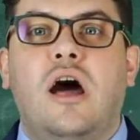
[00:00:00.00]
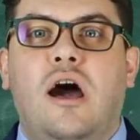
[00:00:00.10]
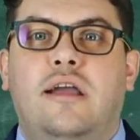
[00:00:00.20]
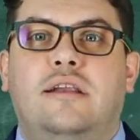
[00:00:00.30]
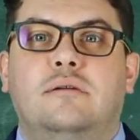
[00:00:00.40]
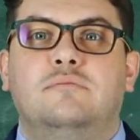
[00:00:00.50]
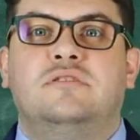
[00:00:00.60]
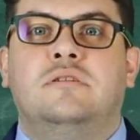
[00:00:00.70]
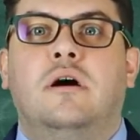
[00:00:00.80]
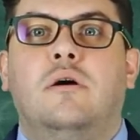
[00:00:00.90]

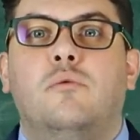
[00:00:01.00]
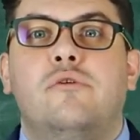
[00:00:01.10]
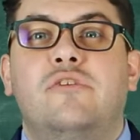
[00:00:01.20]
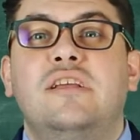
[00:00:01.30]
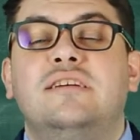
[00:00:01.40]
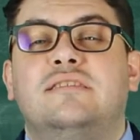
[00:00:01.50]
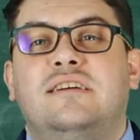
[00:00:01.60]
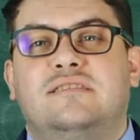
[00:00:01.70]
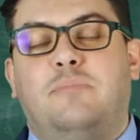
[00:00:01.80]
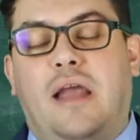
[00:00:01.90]
items within the
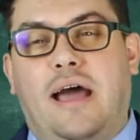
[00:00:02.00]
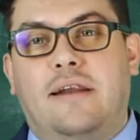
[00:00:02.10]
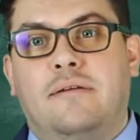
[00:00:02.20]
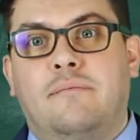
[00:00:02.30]
test plan.